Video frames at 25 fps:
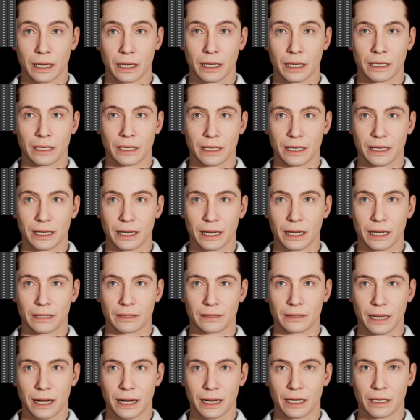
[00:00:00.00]
There's another
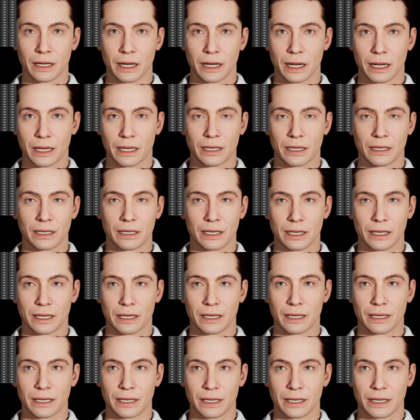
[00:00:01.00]
faster way of doing it.
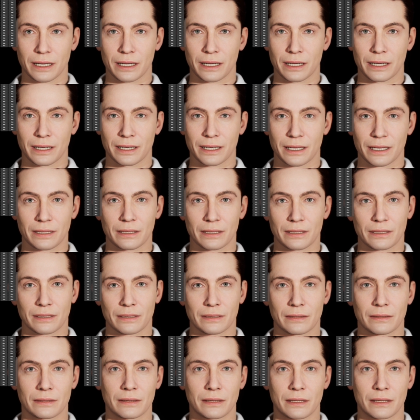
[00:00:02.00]
You can click set
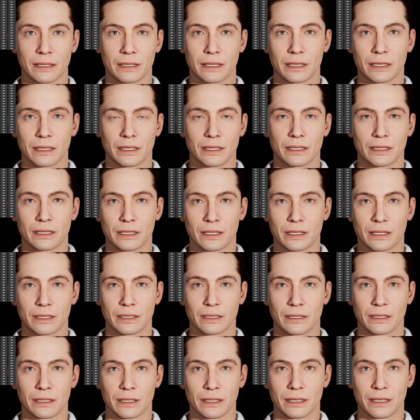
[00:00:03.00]
neutral. So
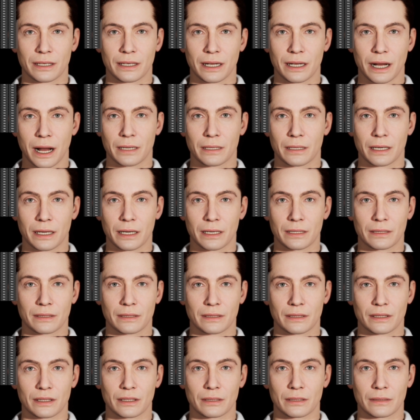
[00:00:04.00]
look at the camera,
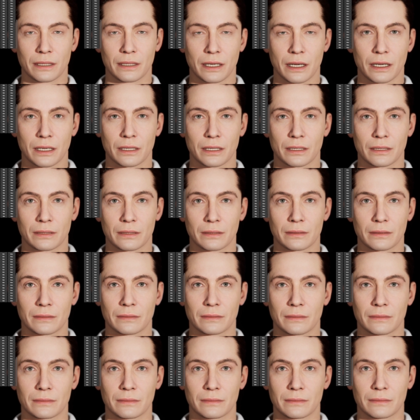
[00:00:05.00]
neutral pose,
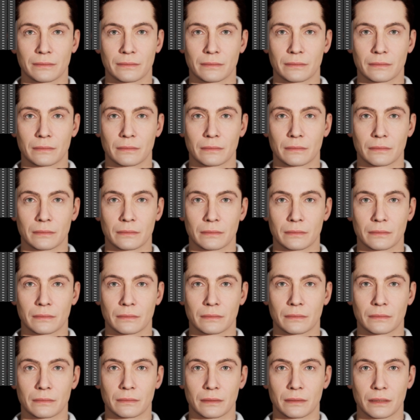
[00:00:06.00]

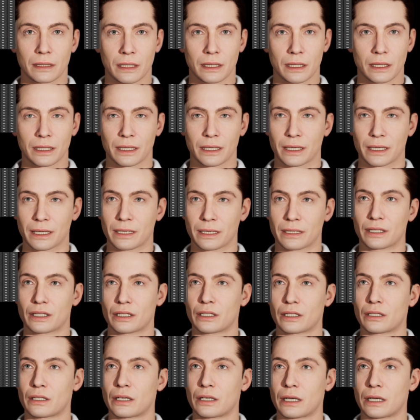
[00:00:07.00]
Click set
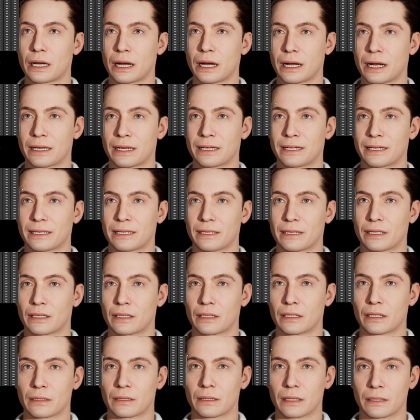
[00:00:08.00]
neutral and it sets
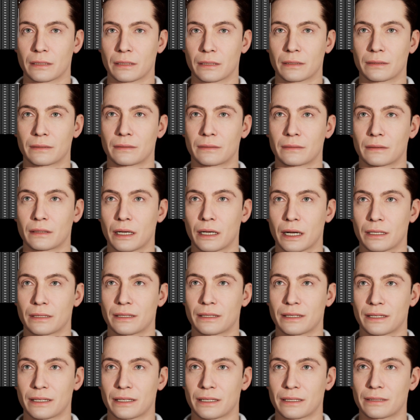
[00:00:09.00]
the minimums for
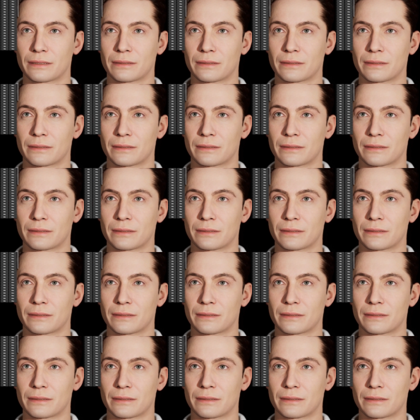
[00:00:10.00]
everything.